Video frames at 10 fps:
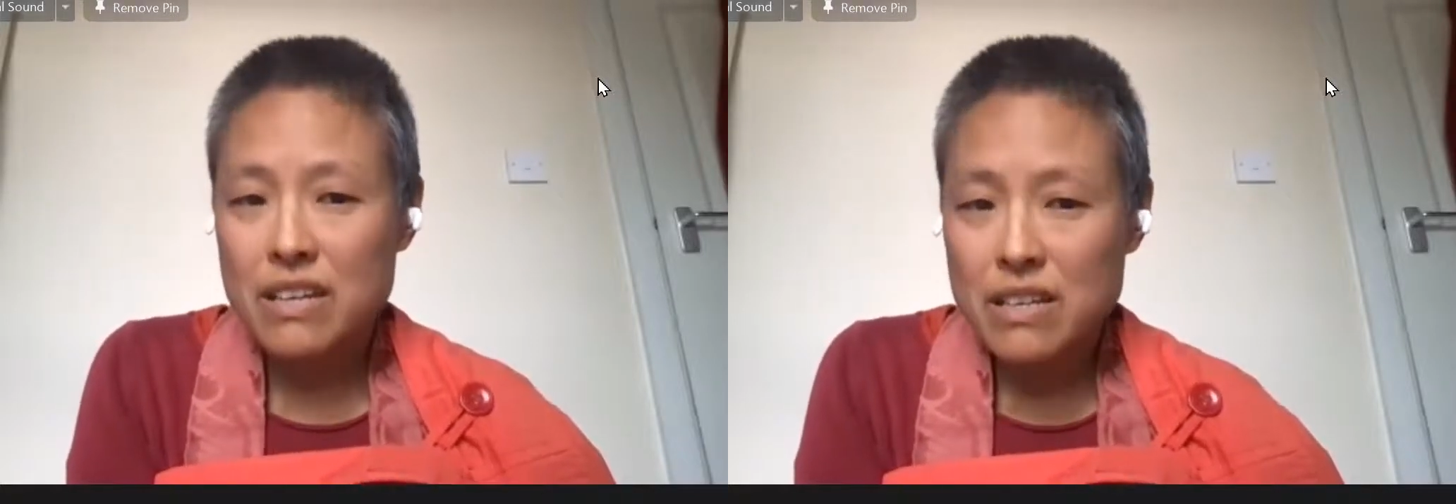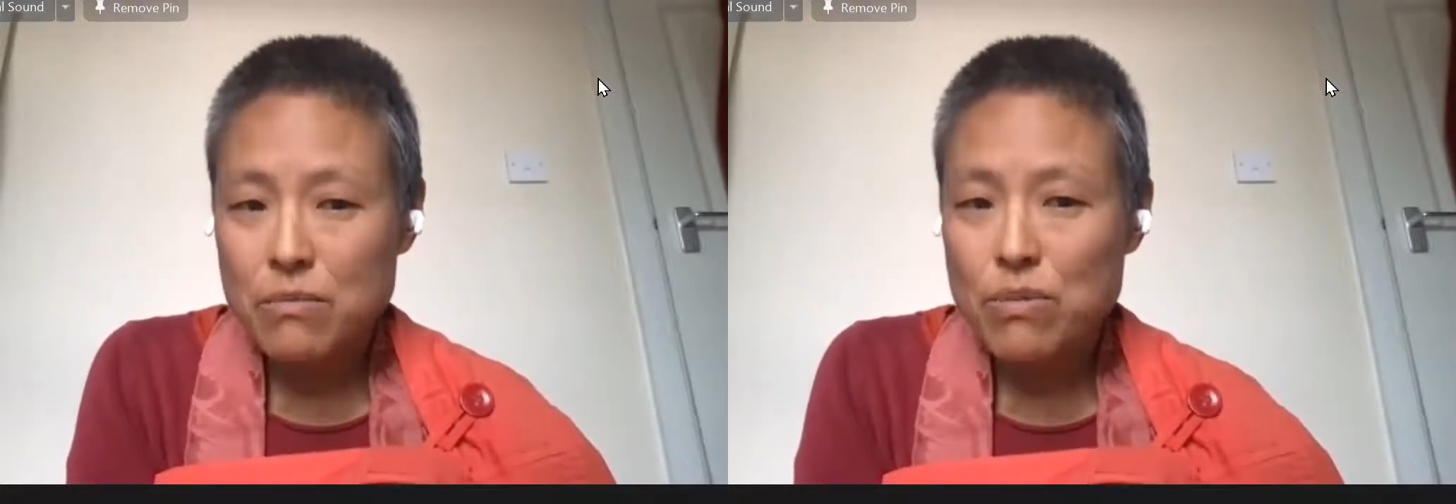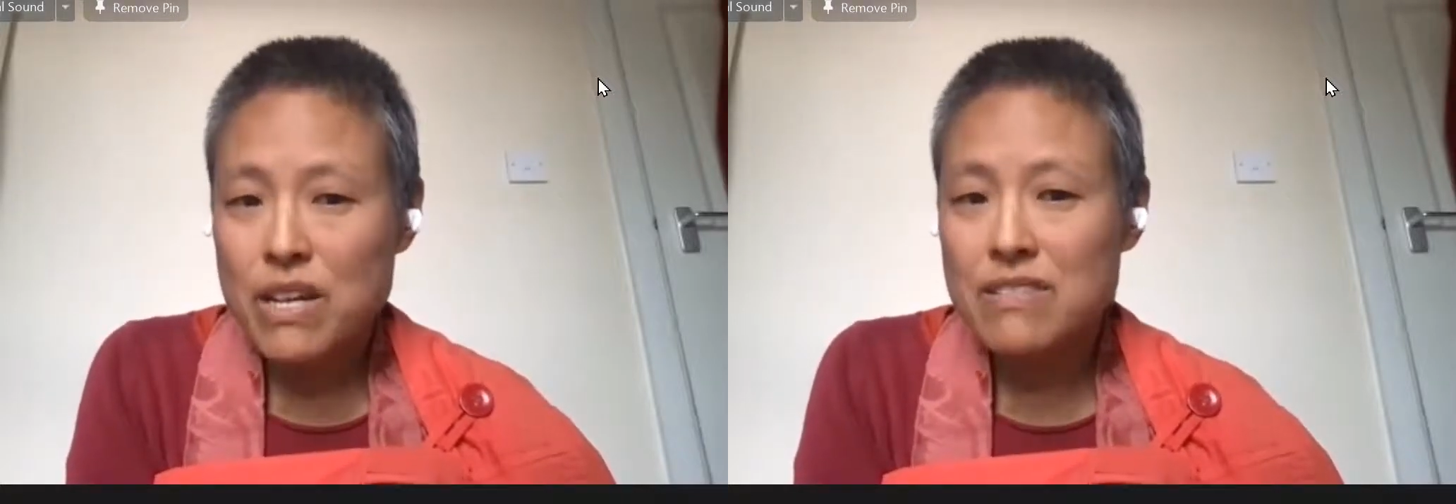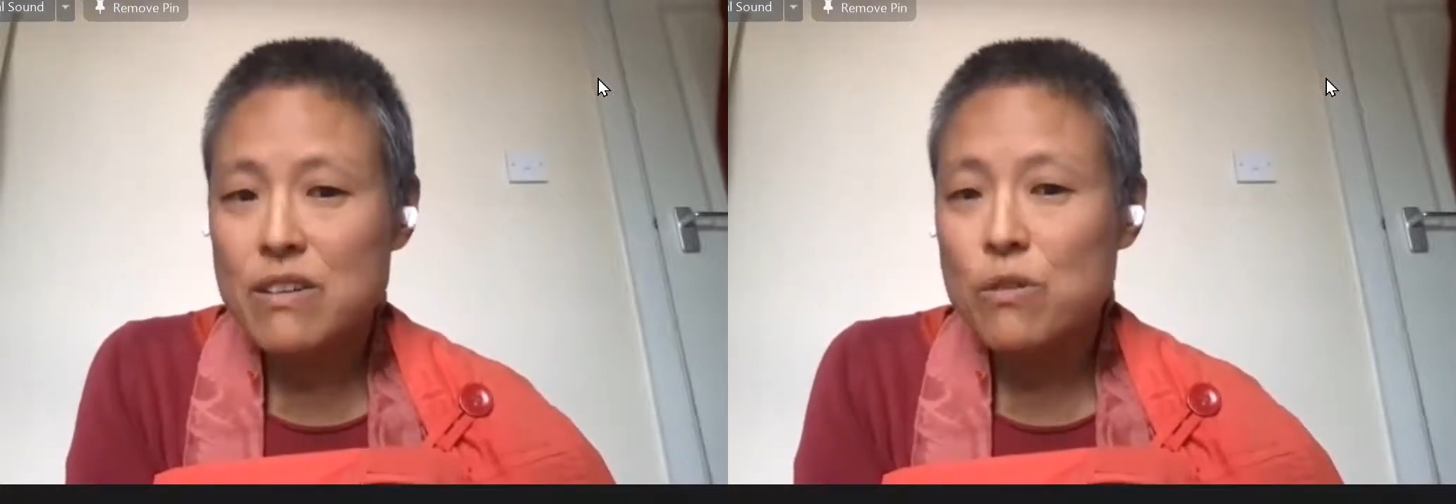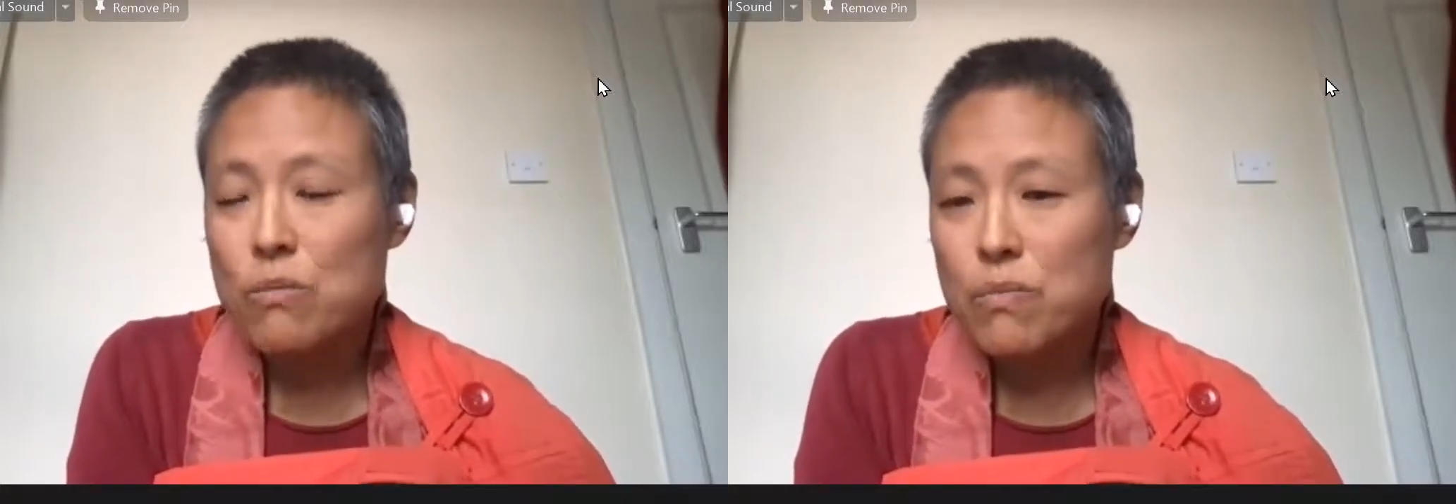It breaks
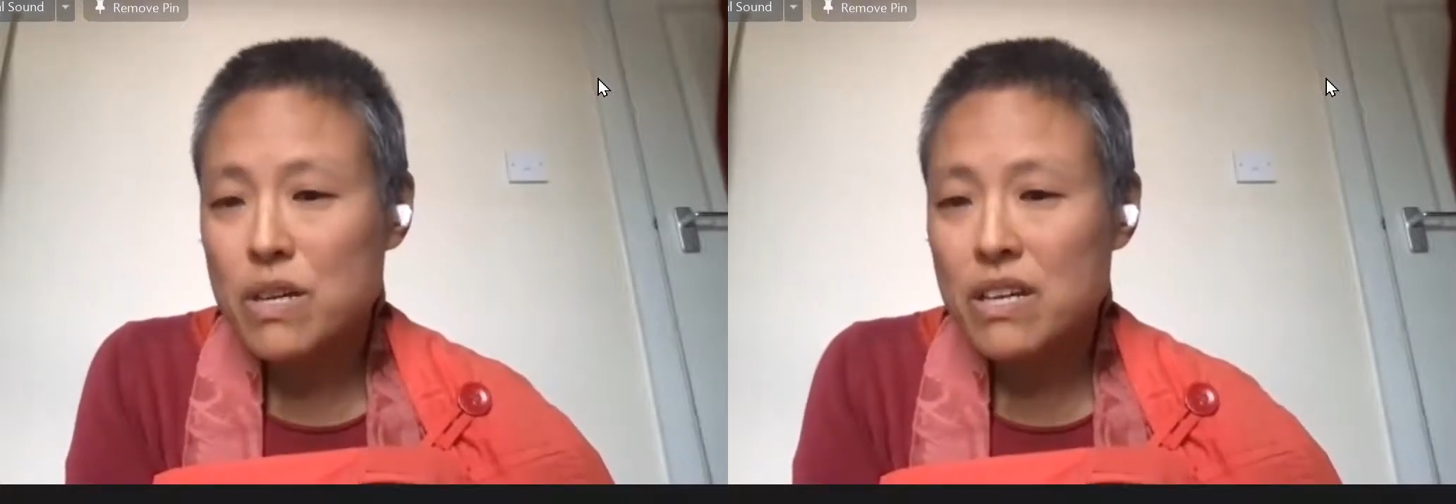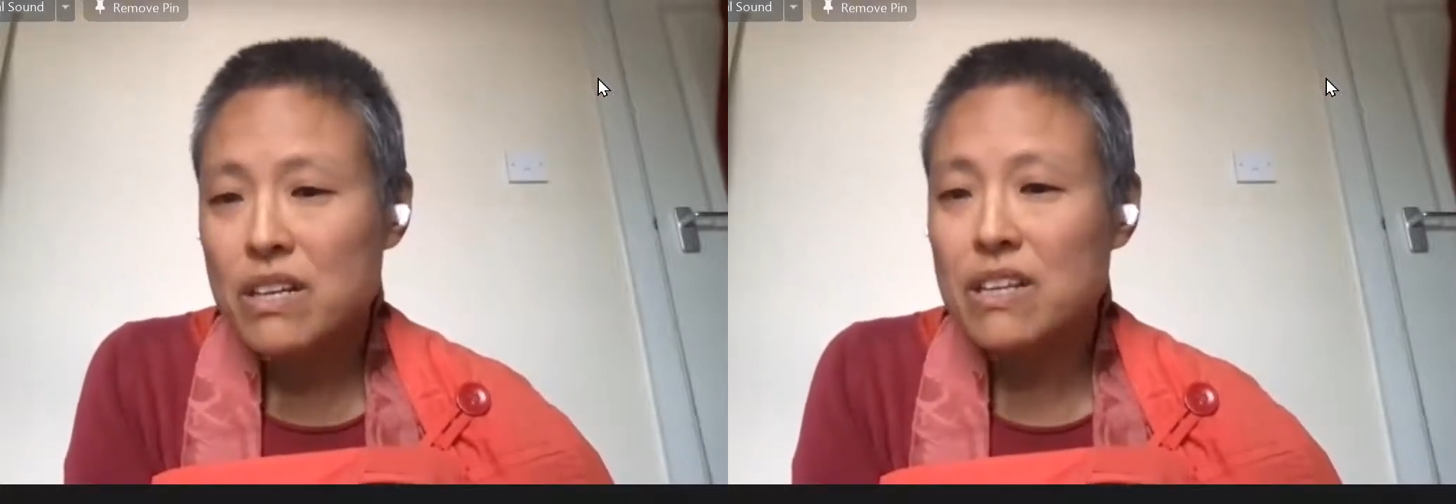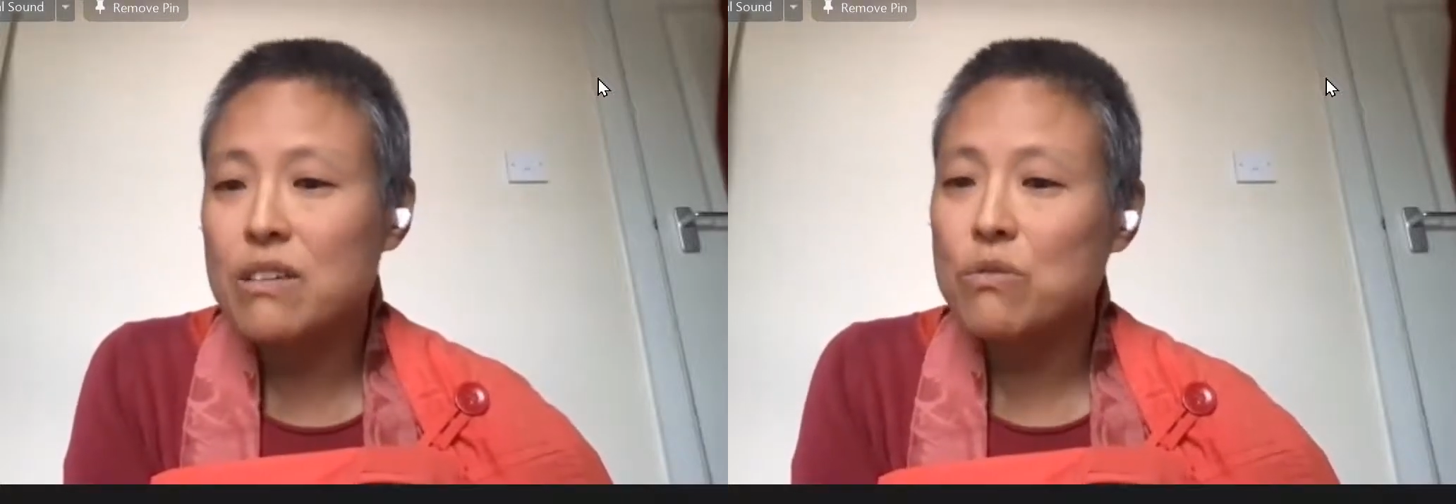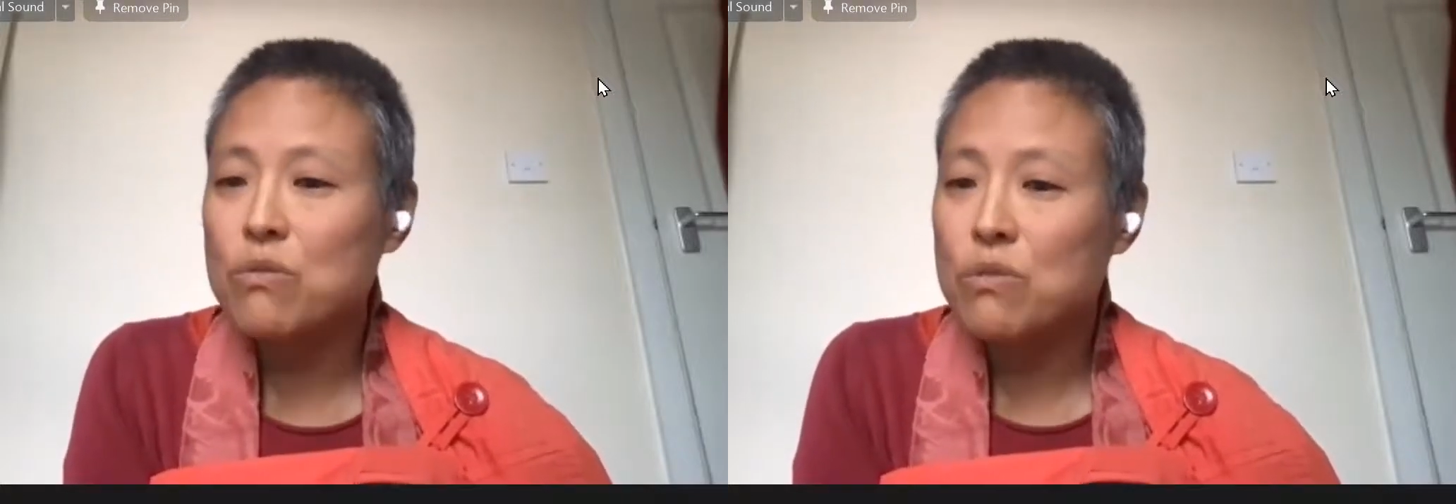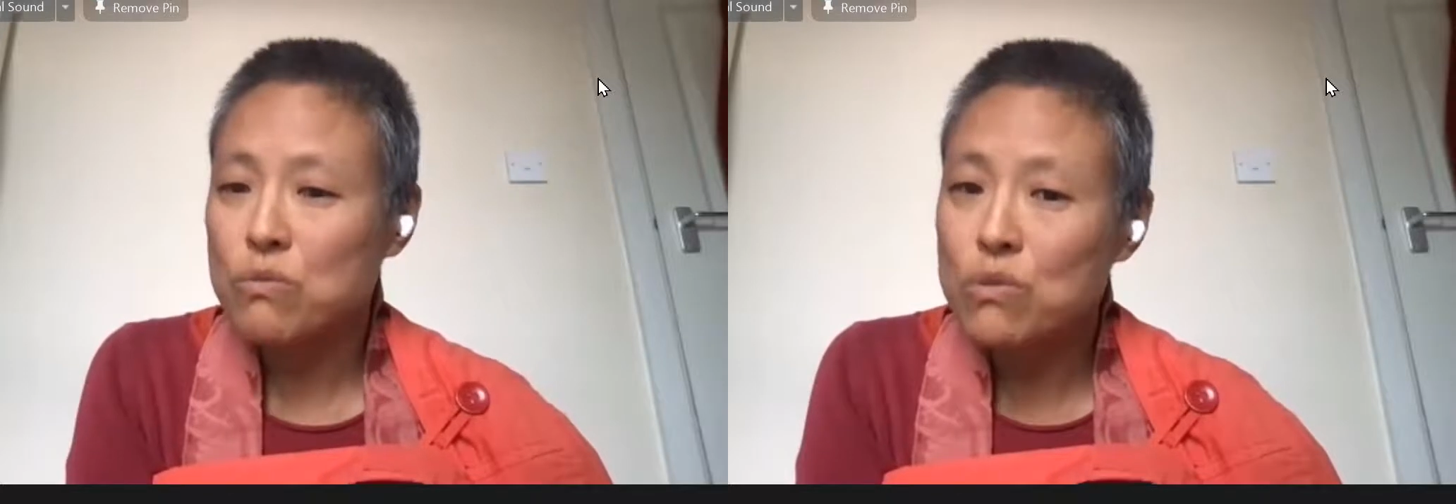open and the
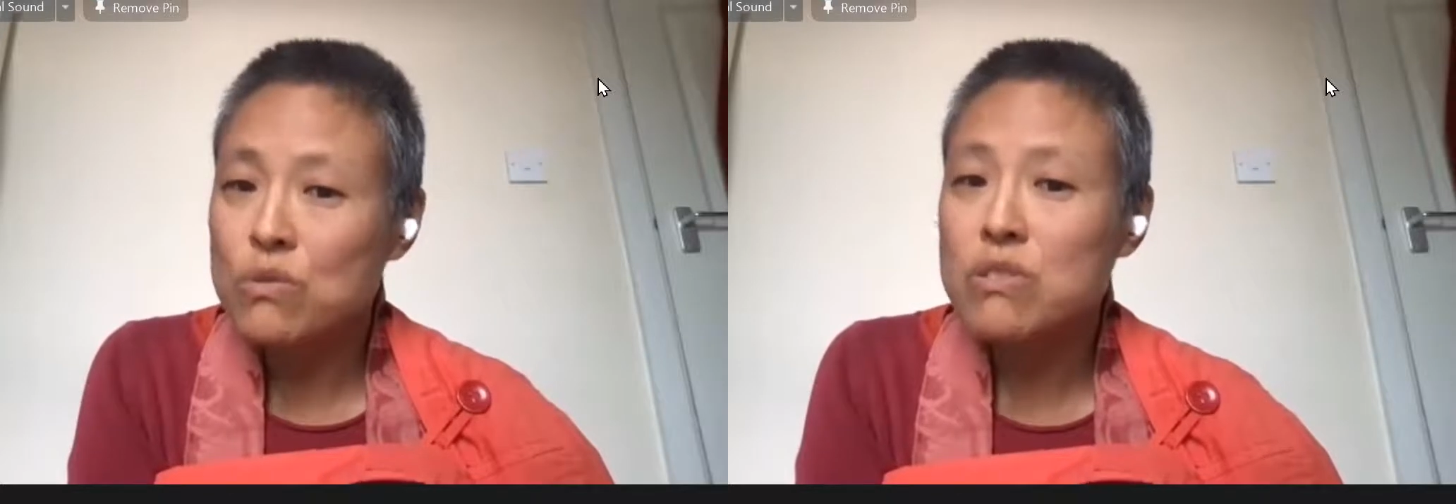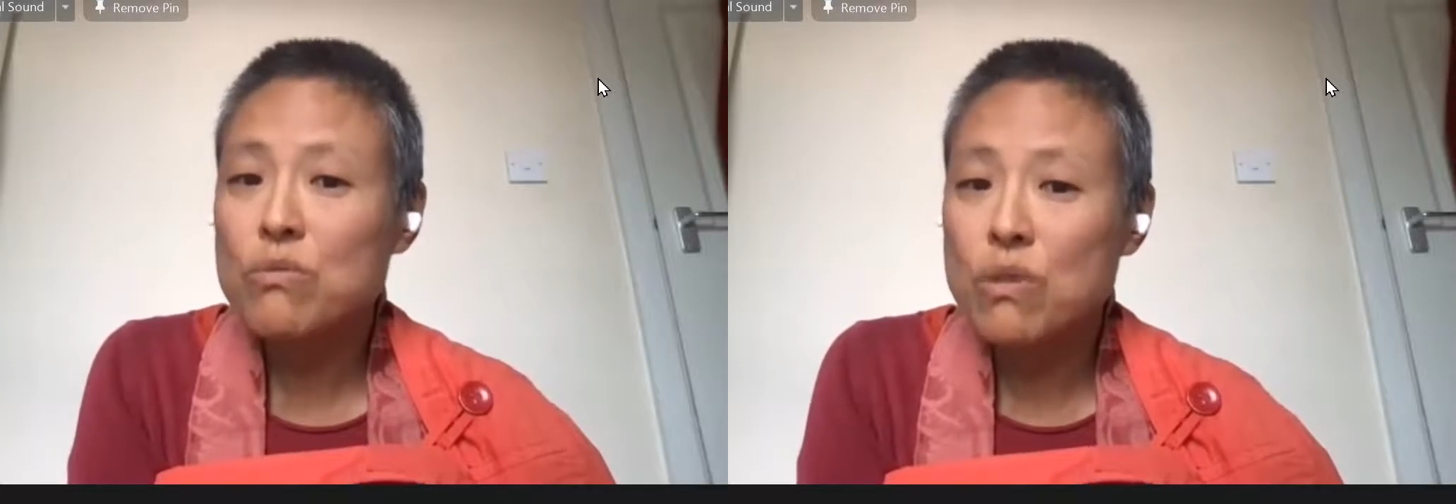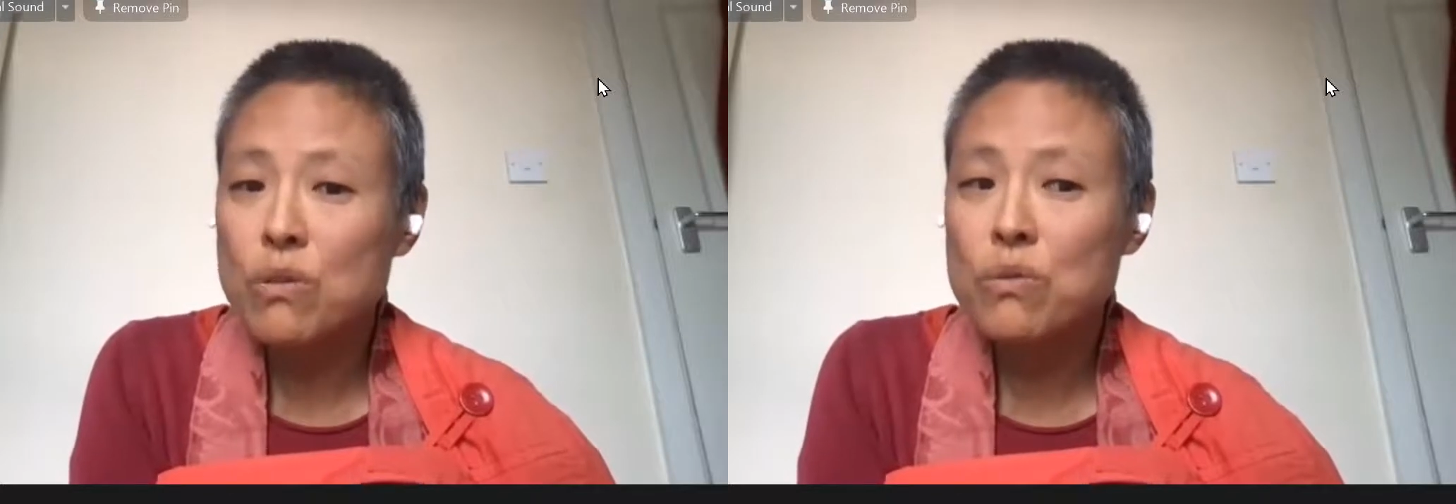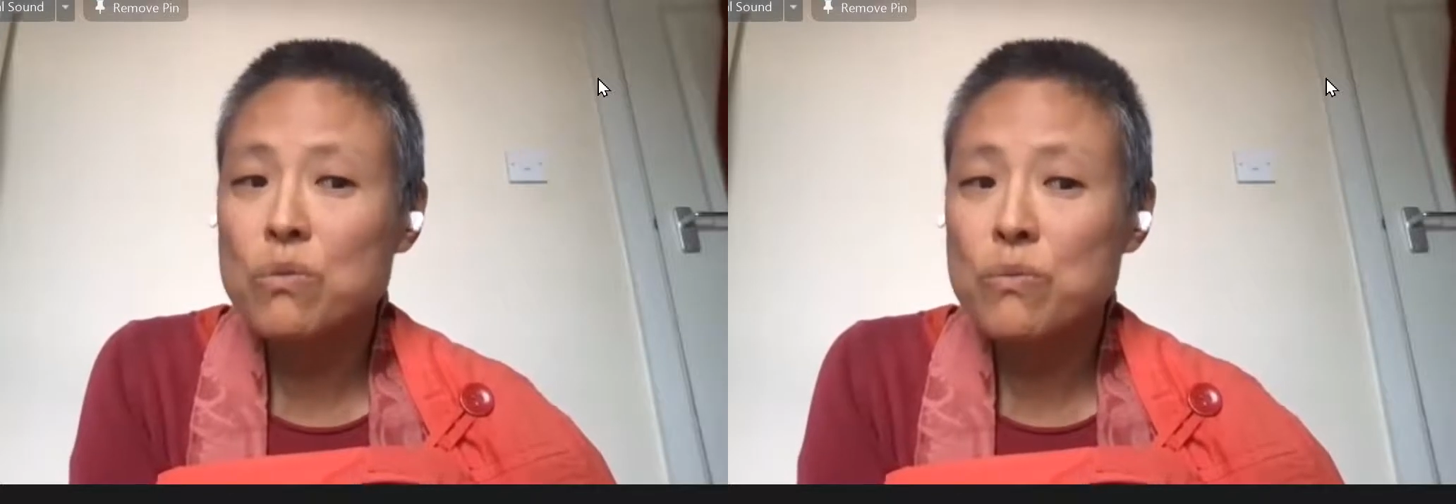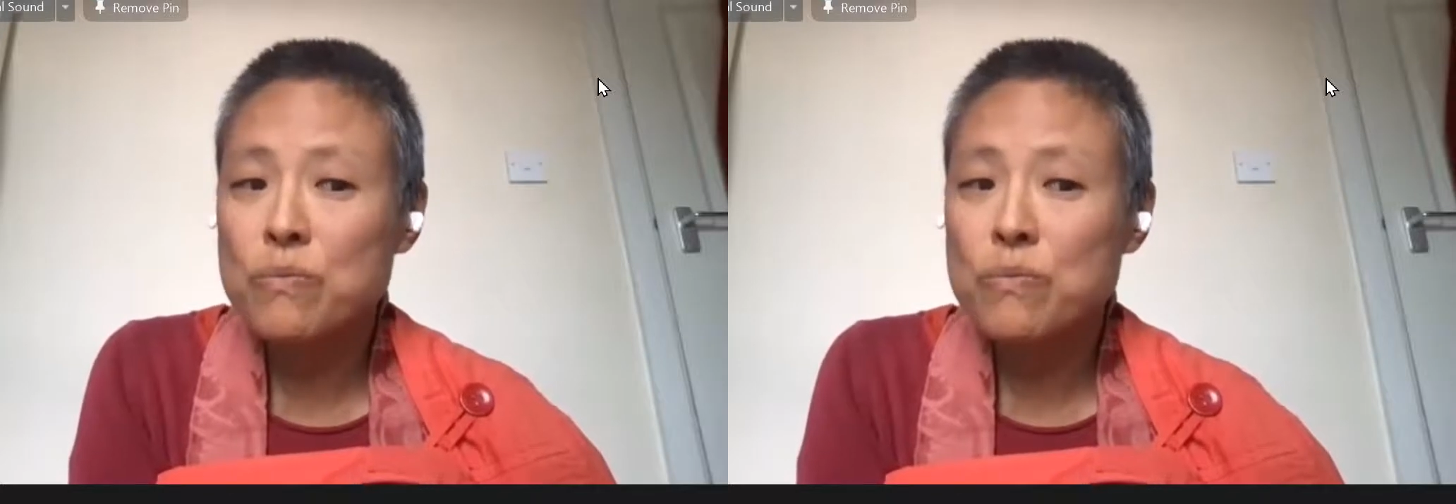roots grow.